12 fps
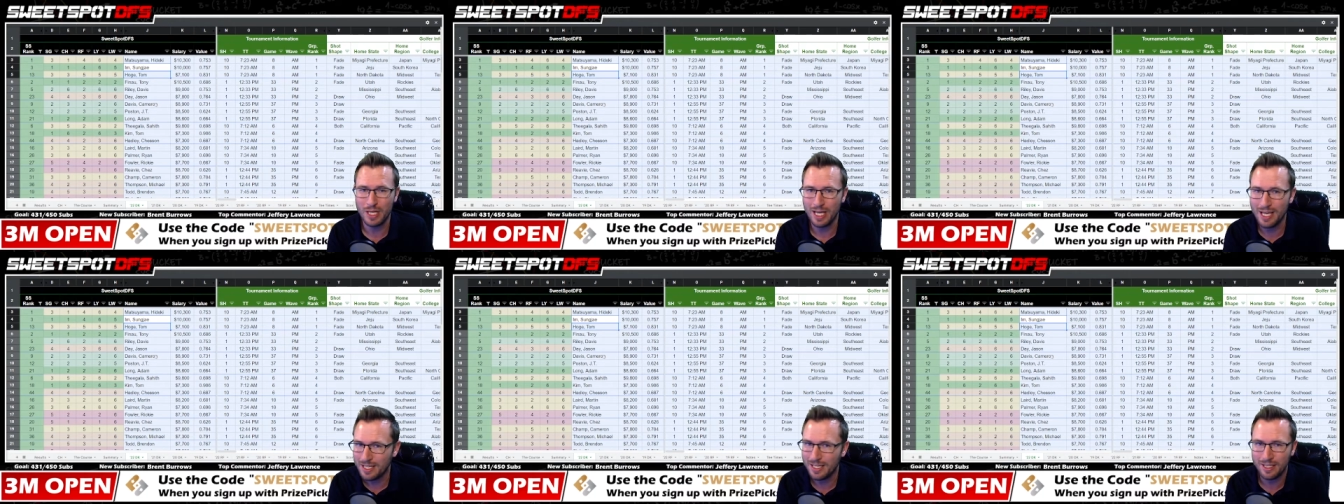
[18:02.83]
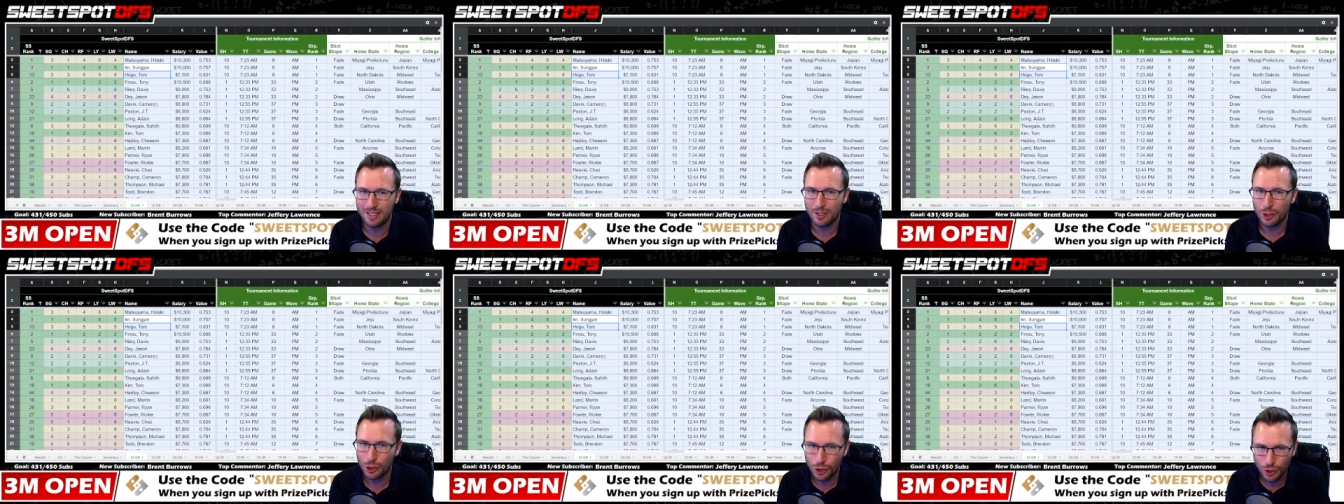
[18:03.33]
any
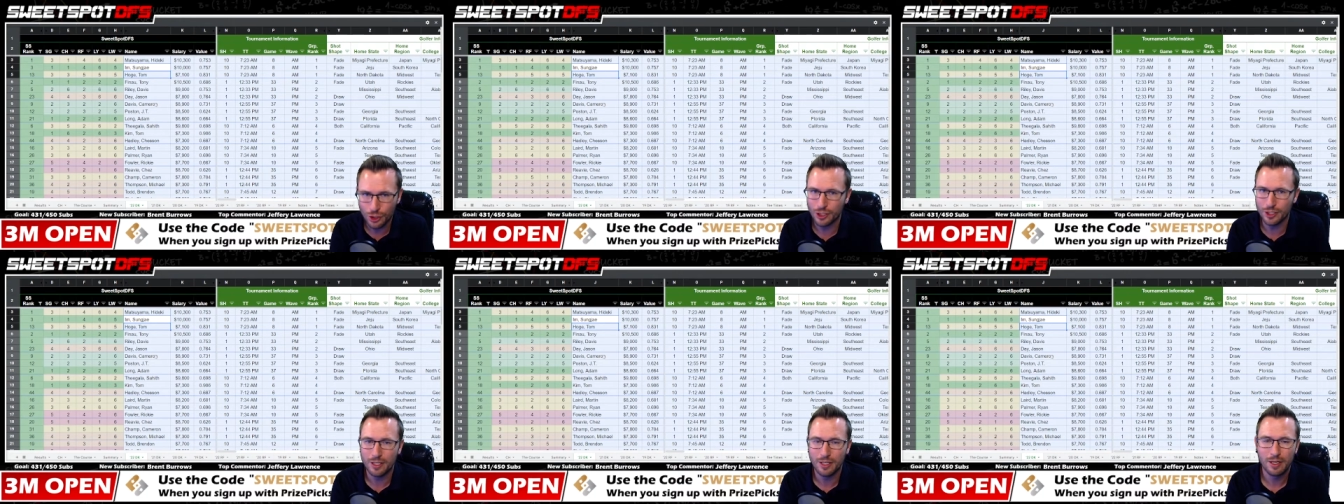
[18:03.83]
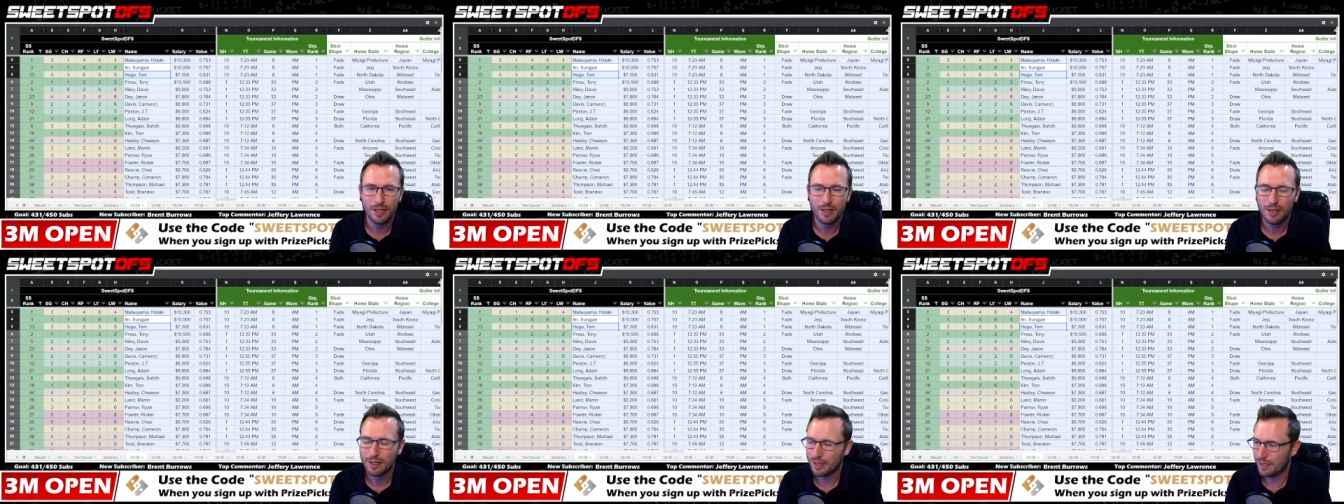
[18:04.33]
good
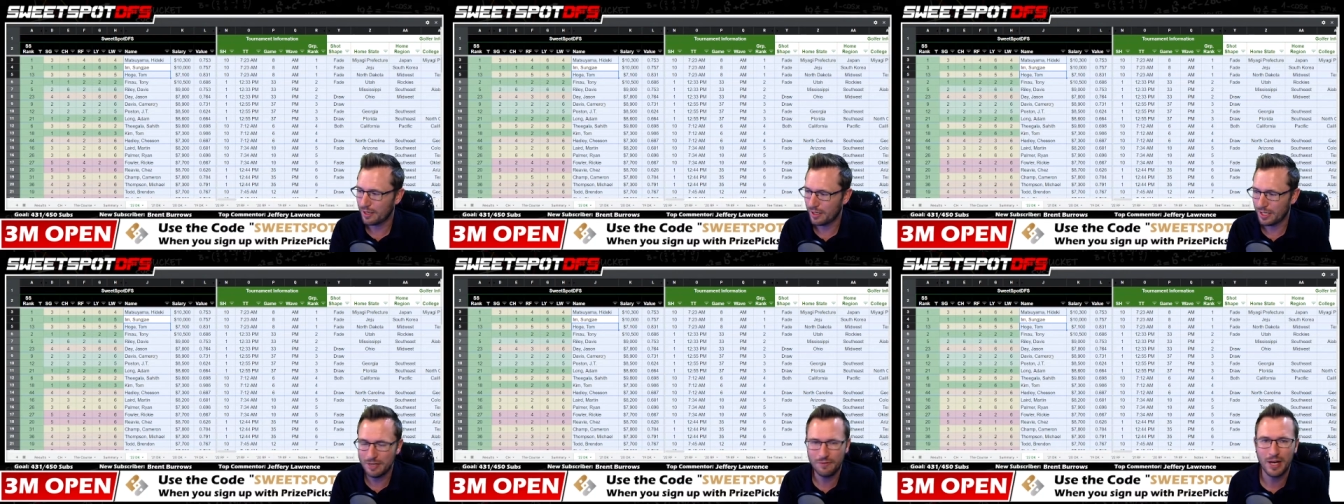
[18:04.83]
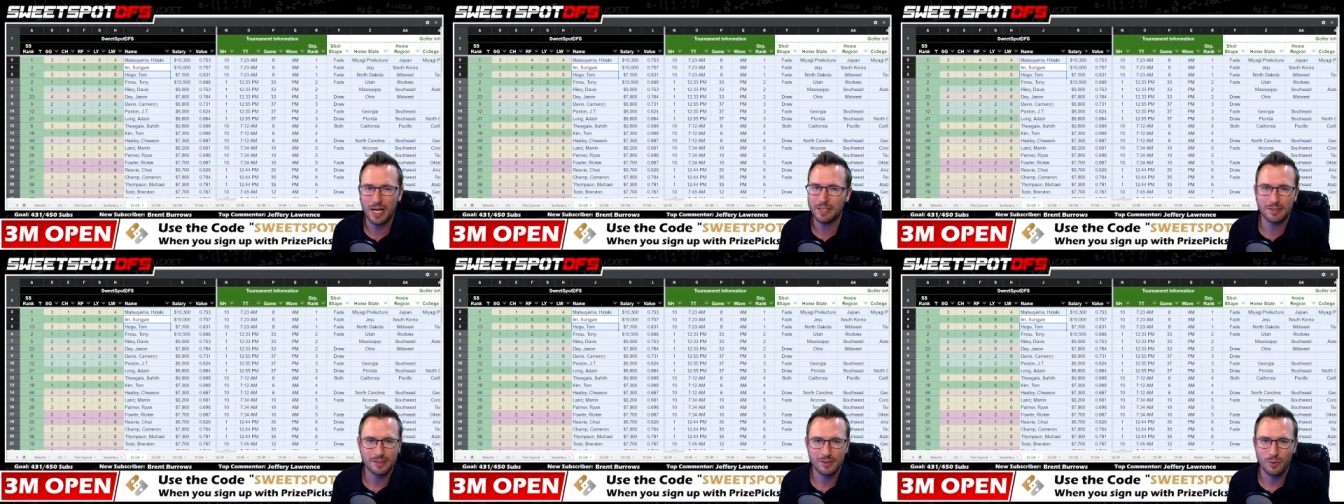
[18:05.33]
uh,
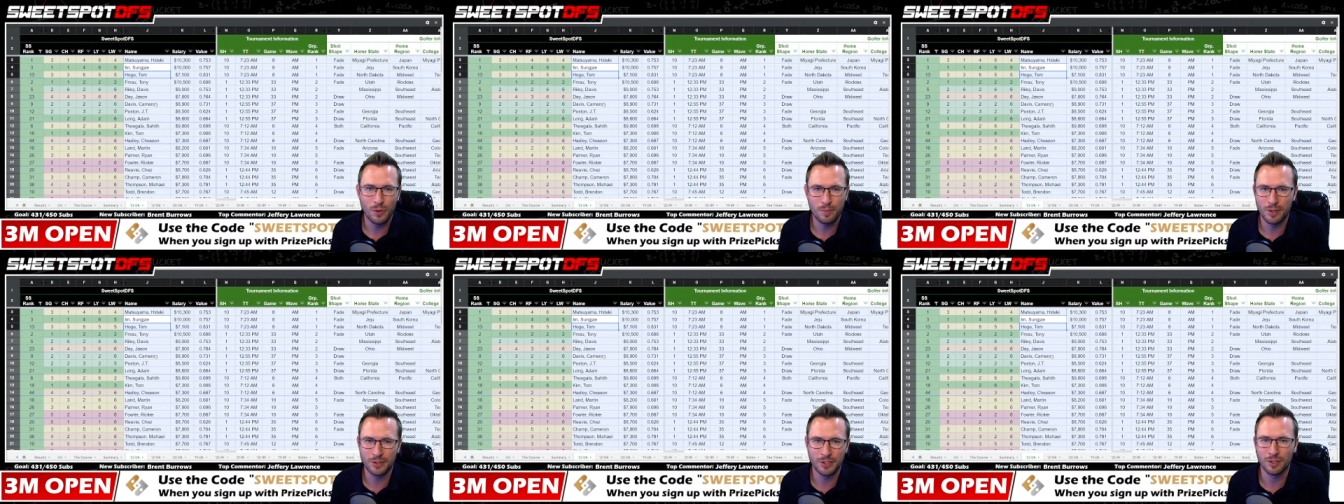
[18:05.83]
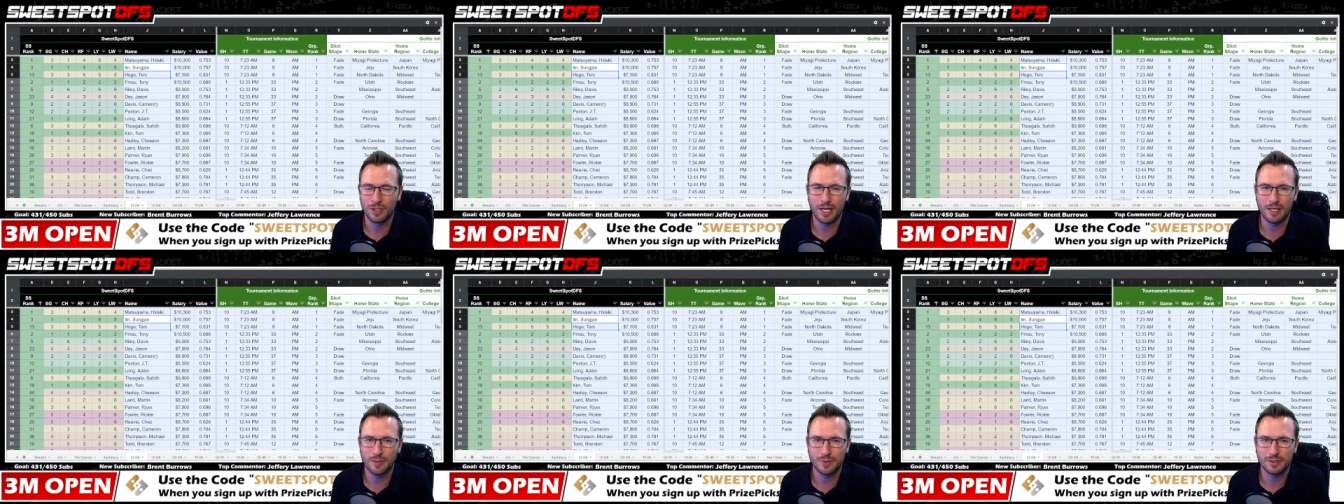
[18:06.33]
advice when building your
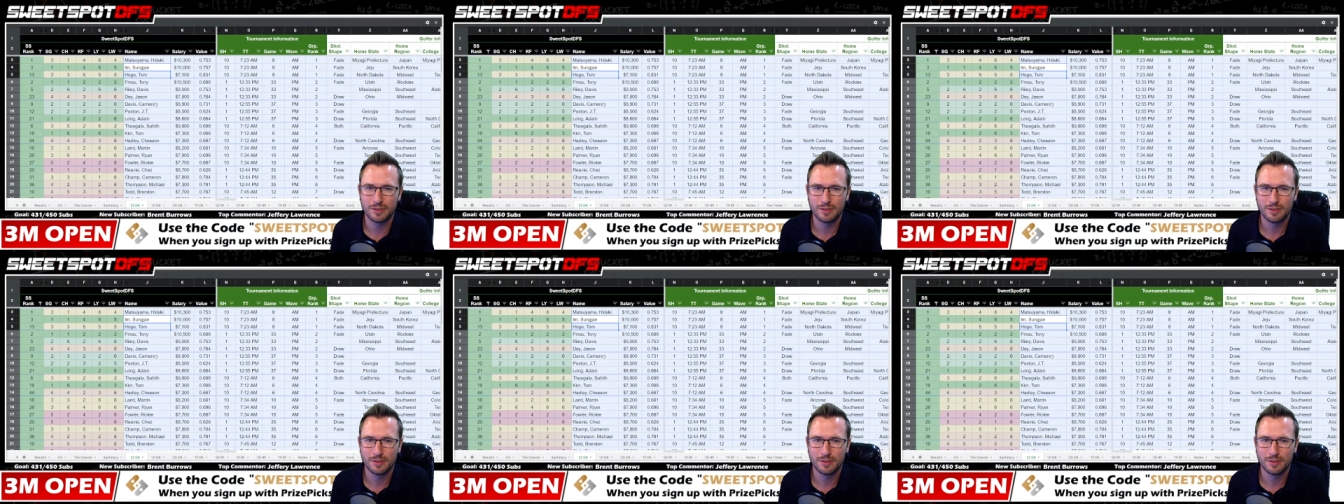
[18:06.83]
lineups.